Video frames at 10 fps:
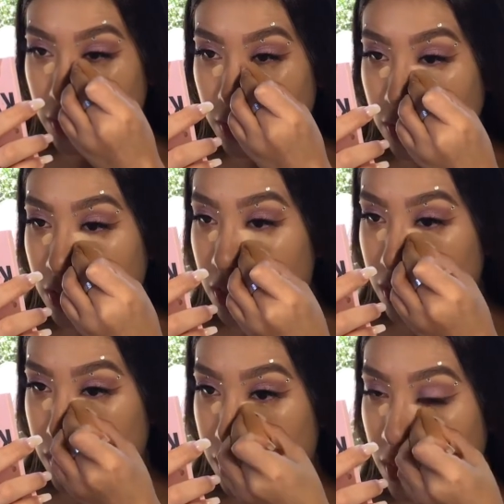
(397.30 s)
So
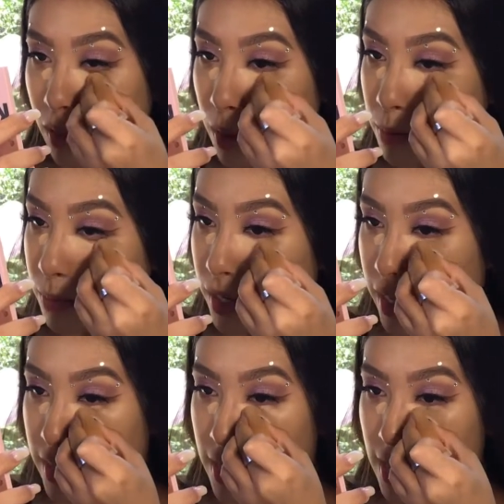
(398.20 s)
just
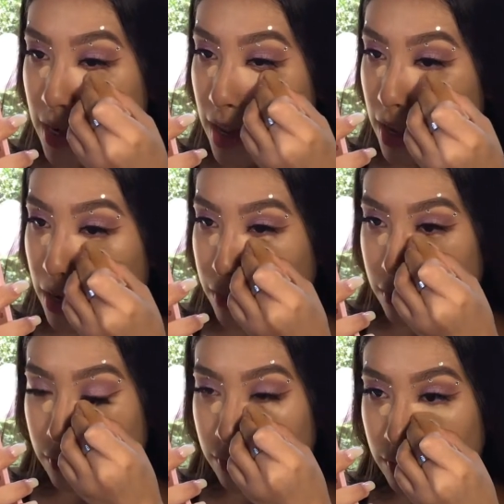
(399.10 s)
blend that
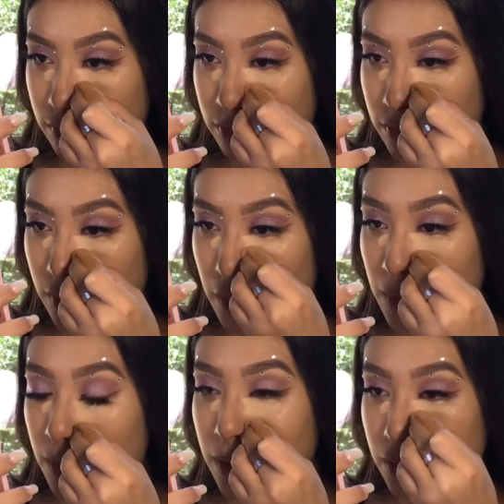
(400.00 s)
out.
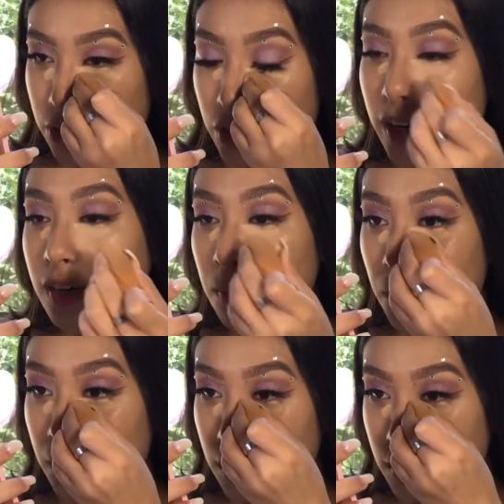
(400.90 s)
Trying to
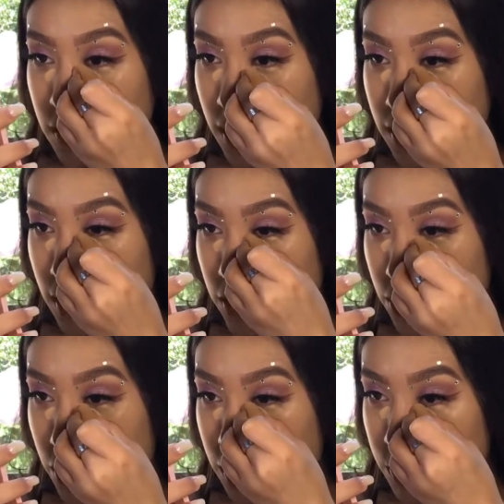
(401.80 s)
make this as
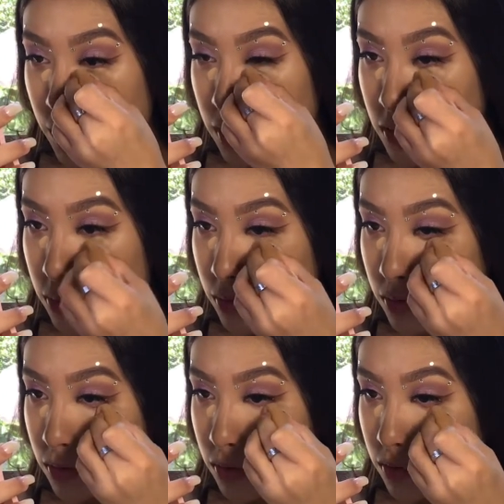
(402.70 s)
natural as possible,
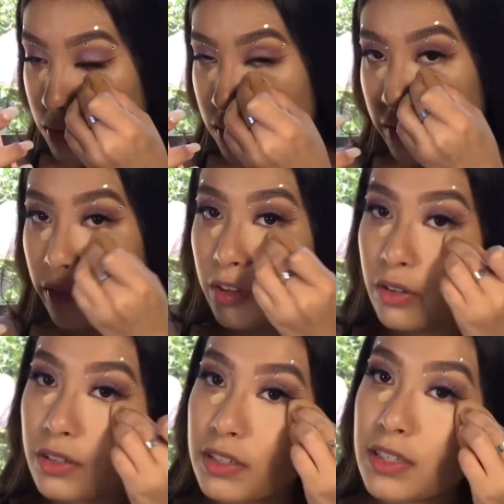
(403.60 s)
even
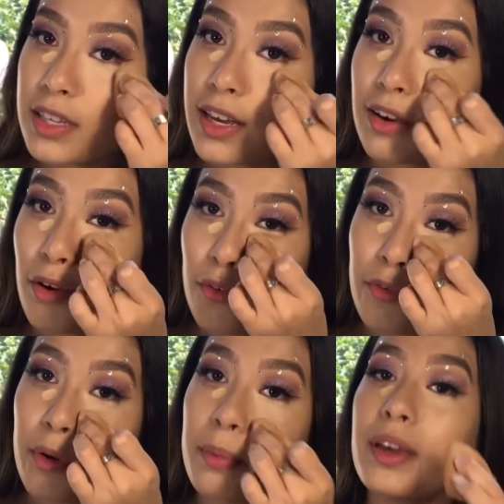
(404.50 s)
though this is like
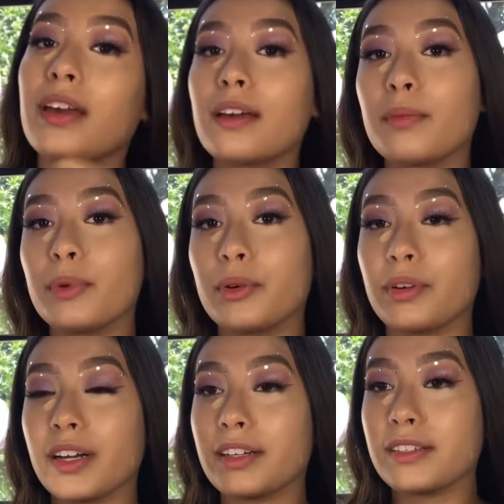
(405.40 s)
full beat, but who
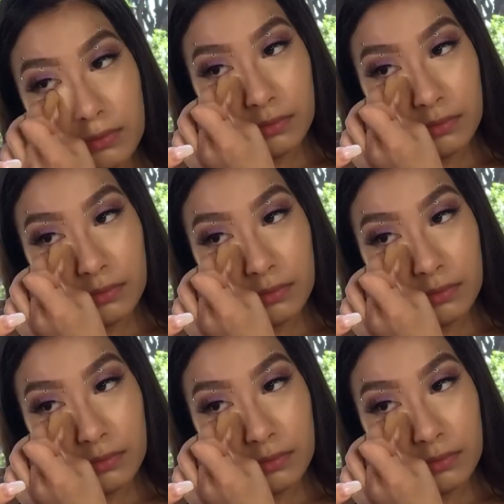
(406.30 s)
cares.